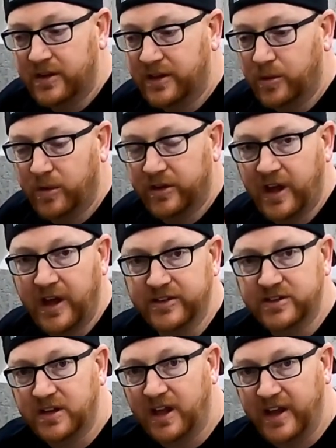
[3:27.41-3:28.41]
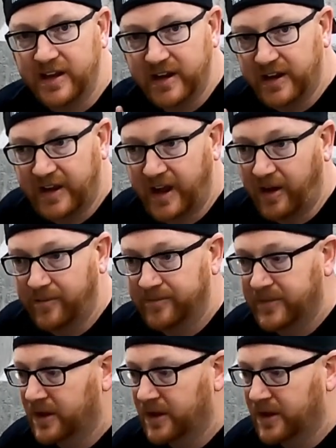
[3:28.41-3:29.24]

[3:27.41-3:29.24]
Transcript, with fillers: that will not slide in and out.